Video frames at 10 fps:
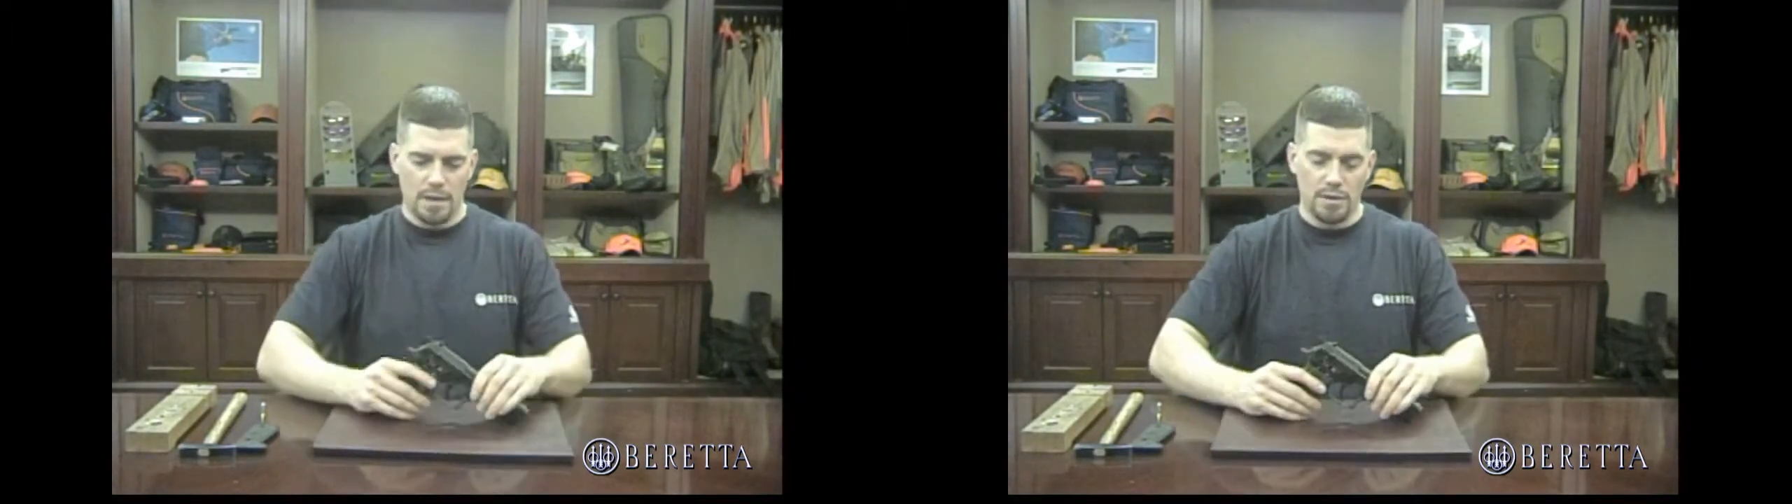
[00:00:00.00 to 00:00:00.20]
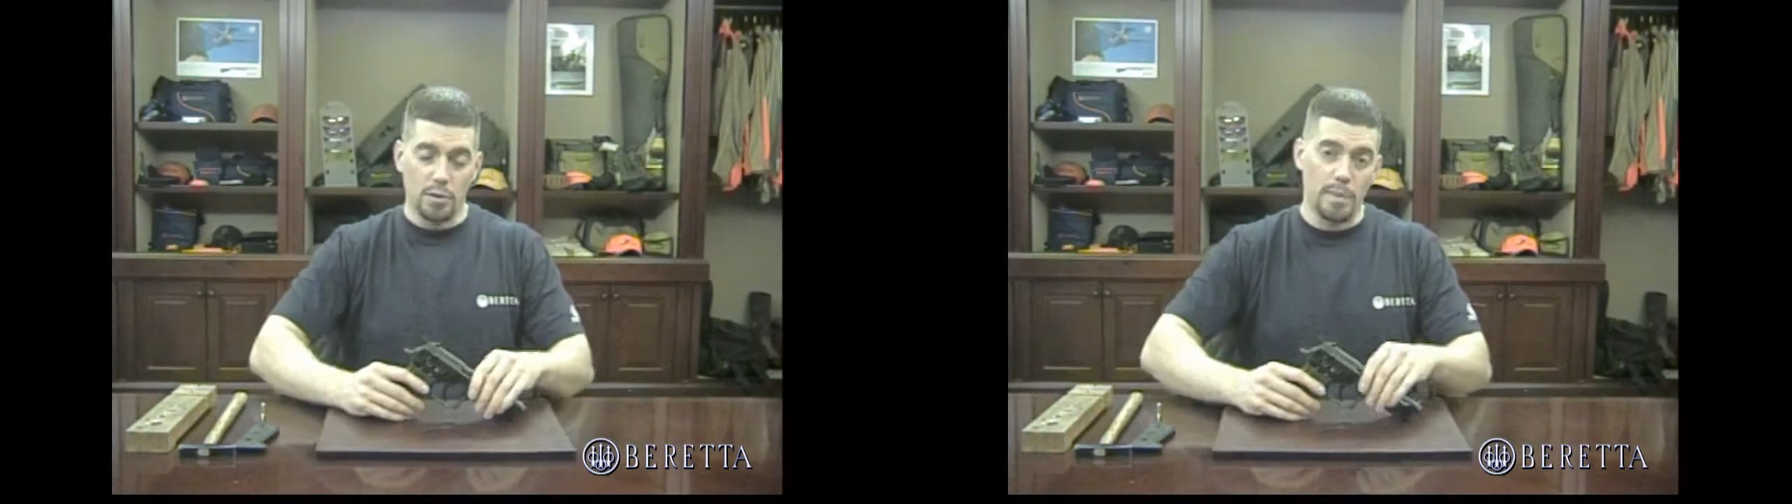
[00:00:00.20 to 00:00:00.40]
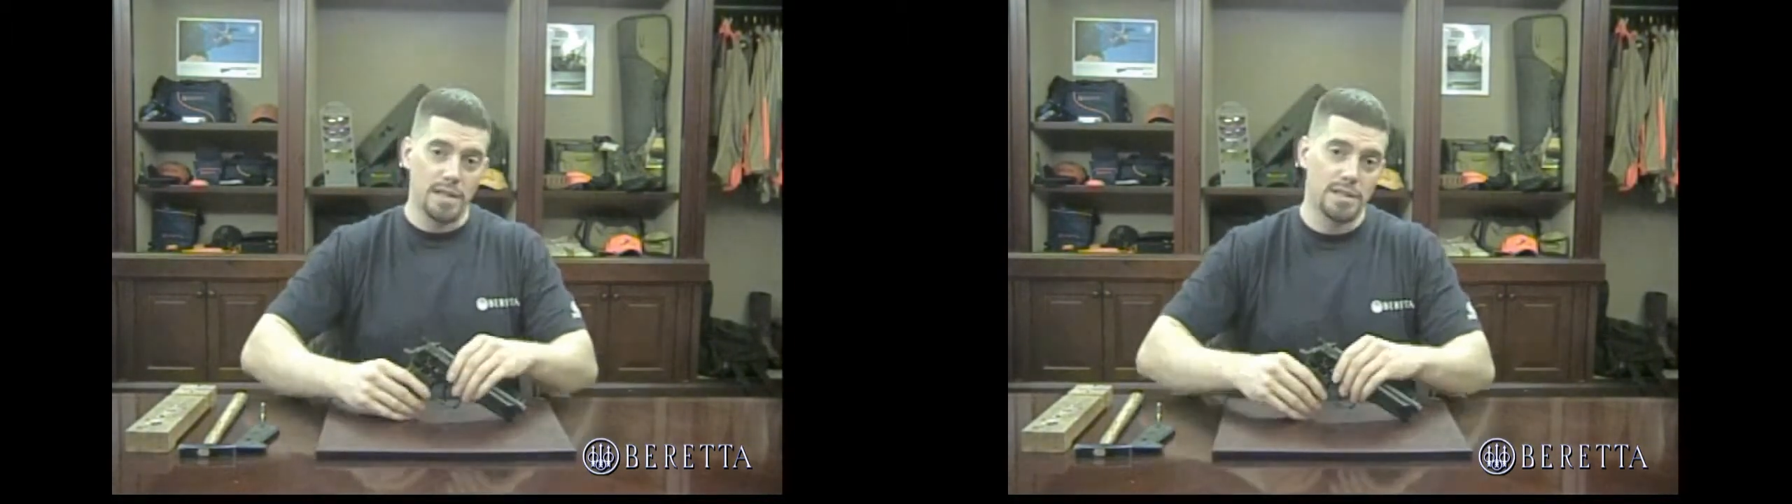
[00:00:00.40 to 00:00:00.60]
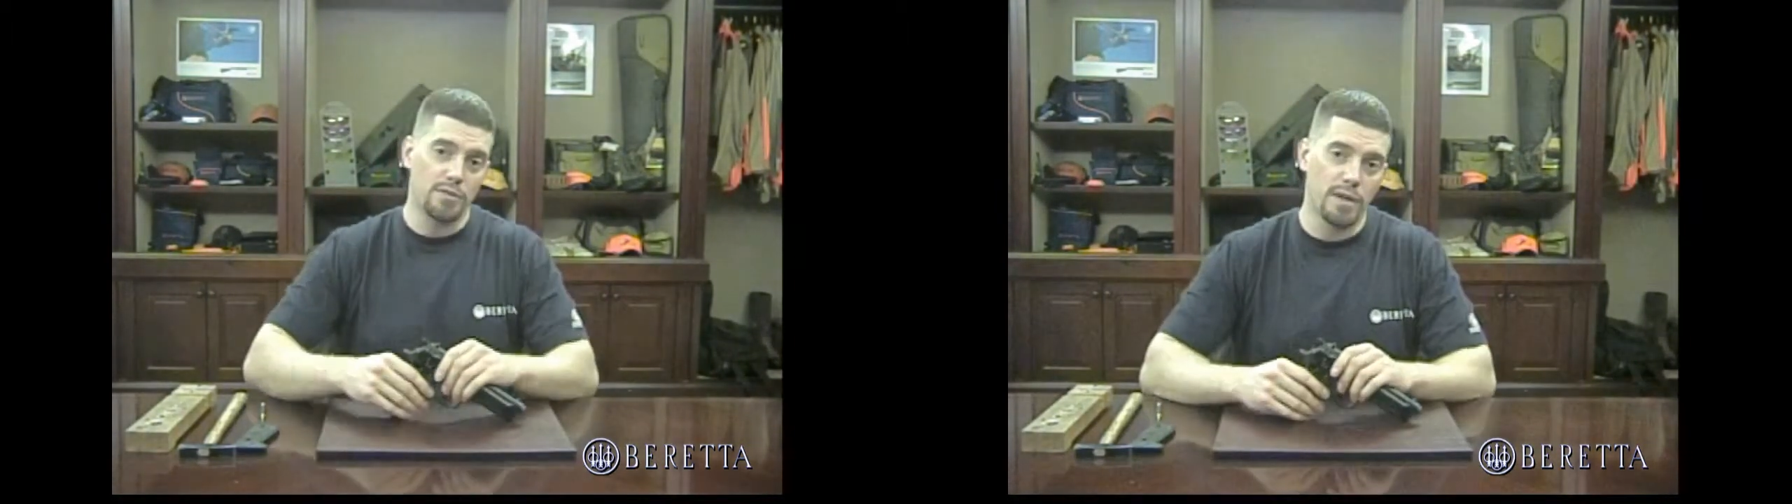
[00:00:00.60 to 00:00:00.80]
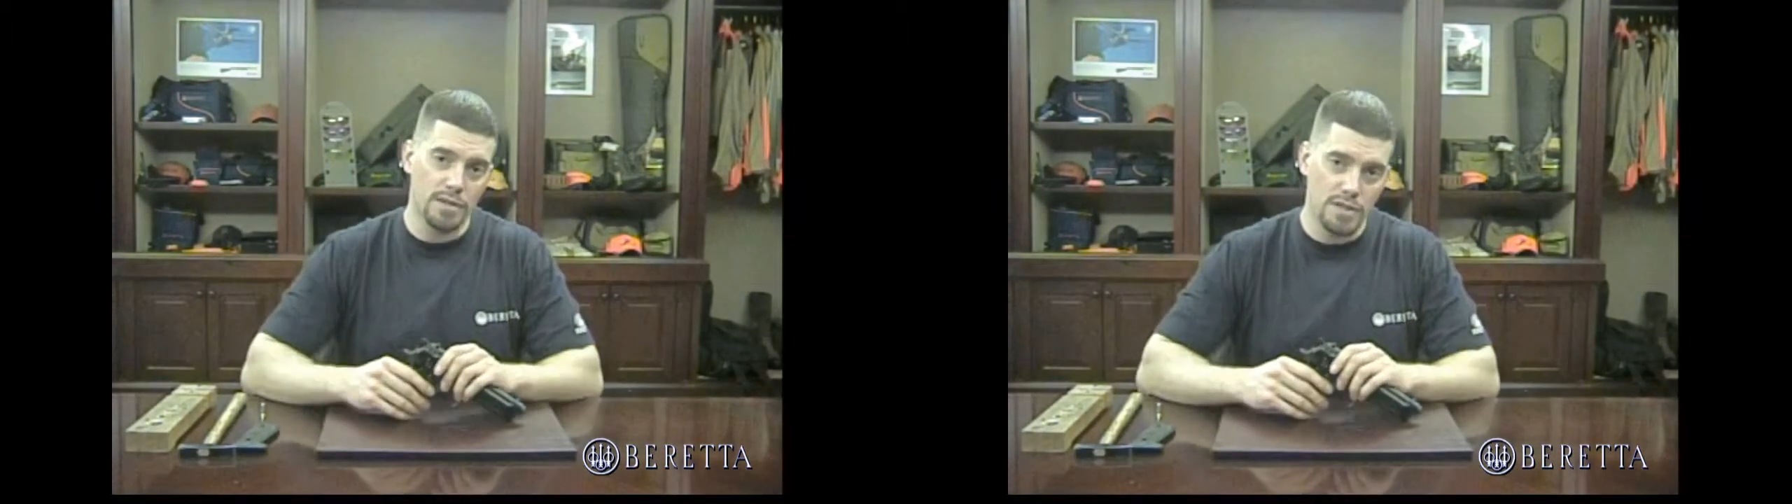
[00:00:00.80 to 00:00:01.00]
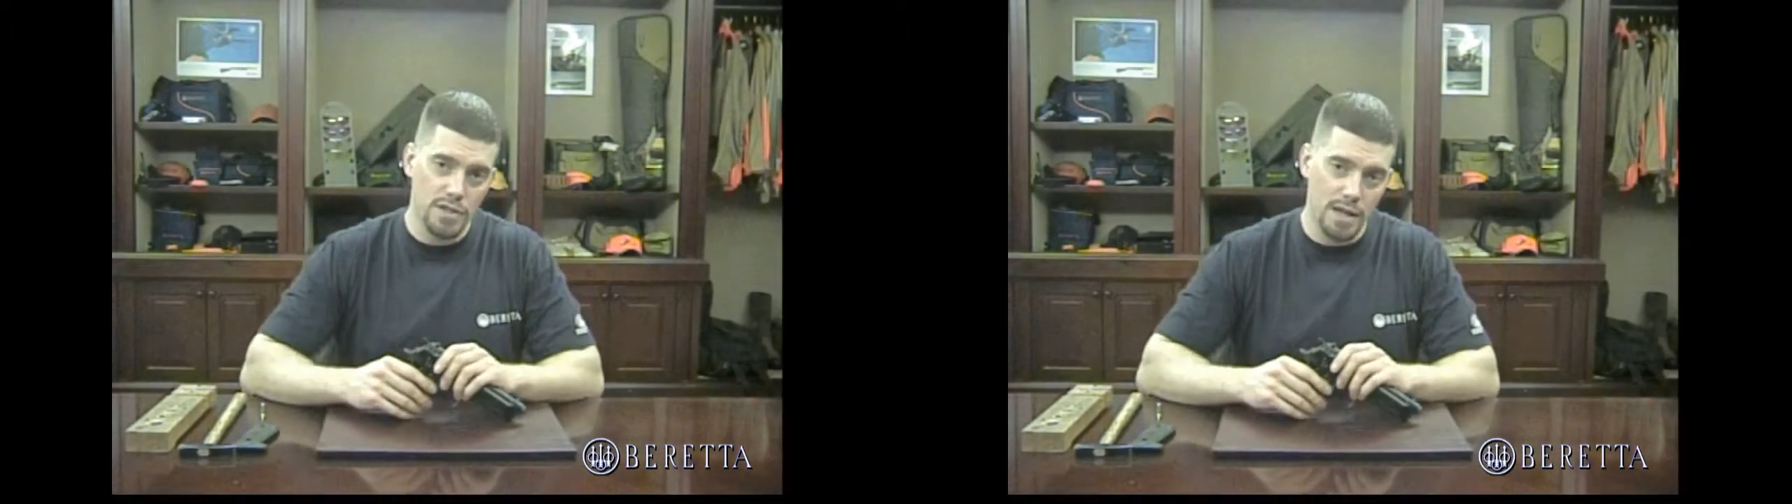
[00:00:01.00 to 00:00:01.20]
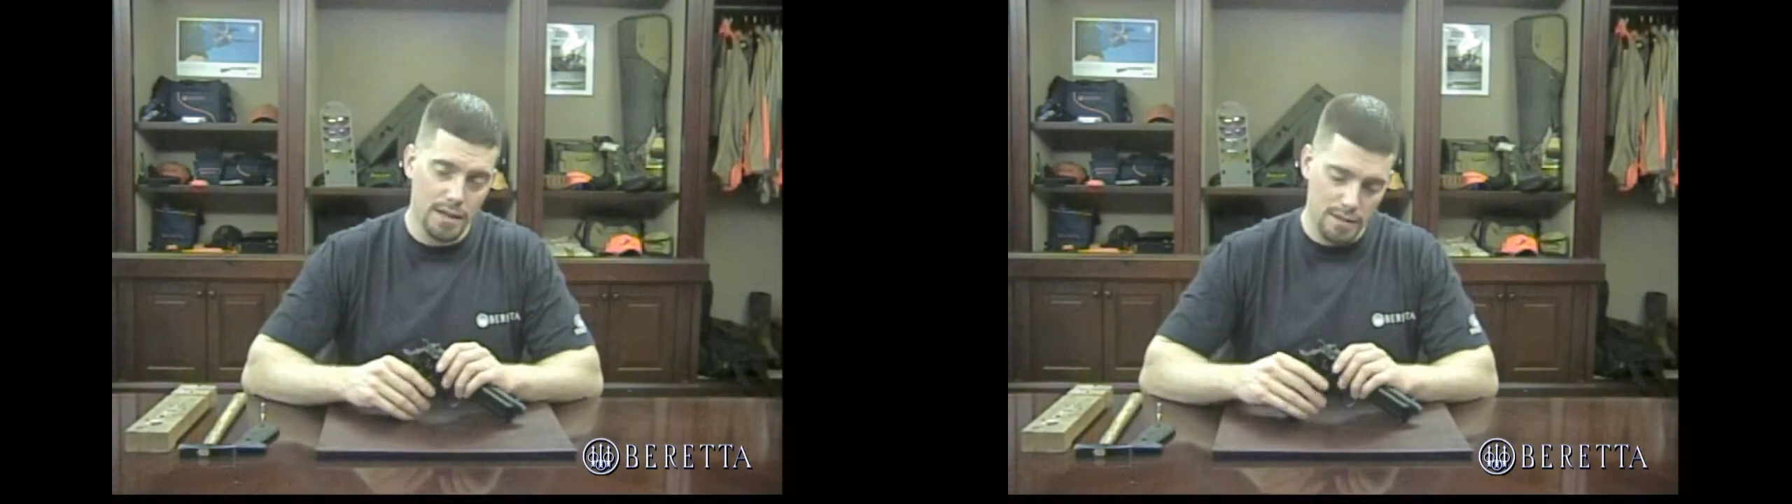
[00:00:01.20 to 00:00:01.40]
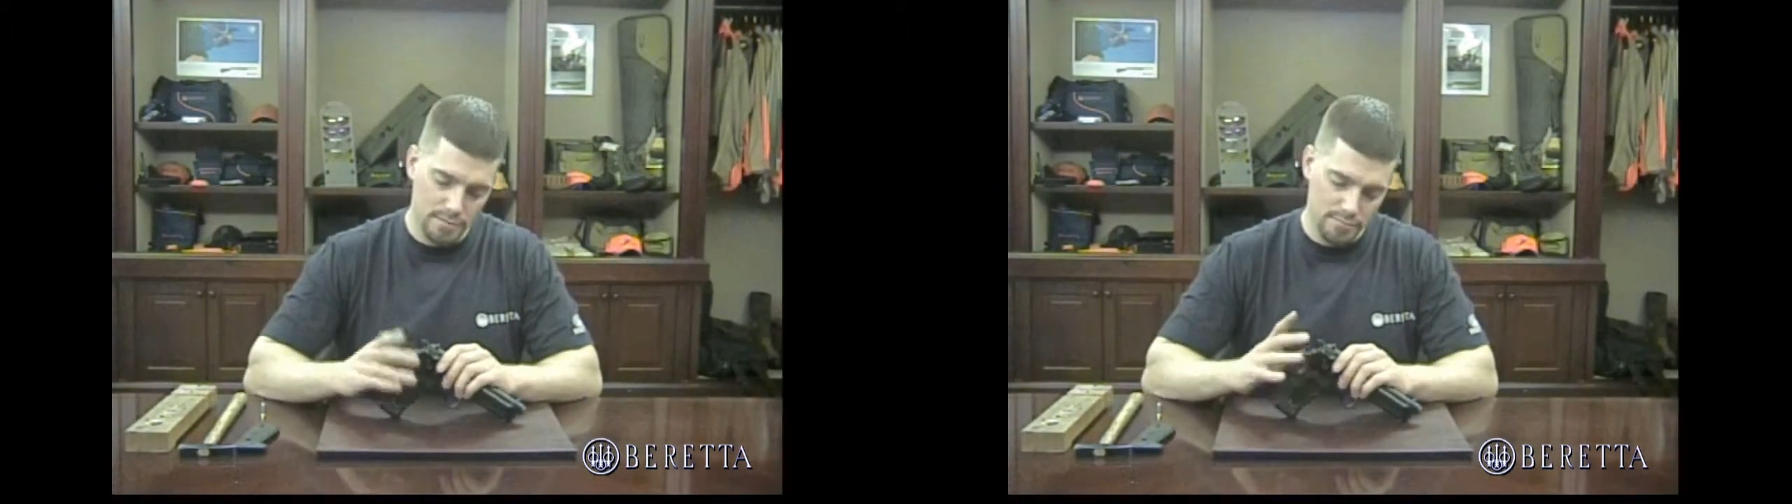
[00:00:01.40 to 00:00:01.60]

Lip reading: do a basic function check,